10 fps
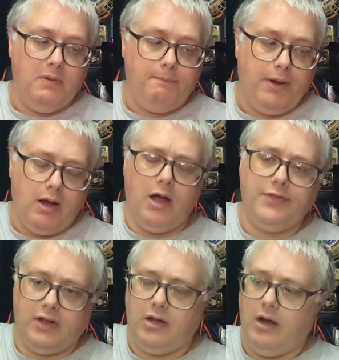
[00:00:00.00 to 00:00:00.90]
part
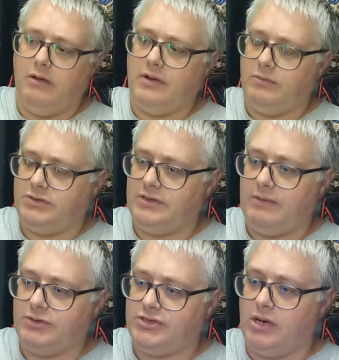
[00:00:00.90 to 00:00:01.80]
of the car. It was
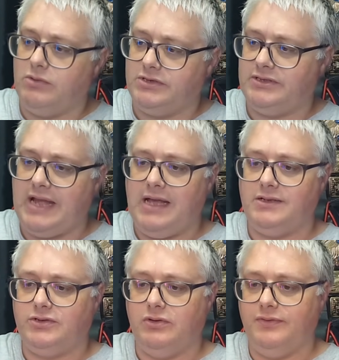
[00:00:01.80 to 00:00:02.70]
sold as
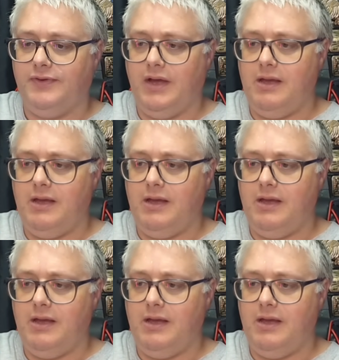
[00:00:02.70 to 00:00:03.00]
that sort of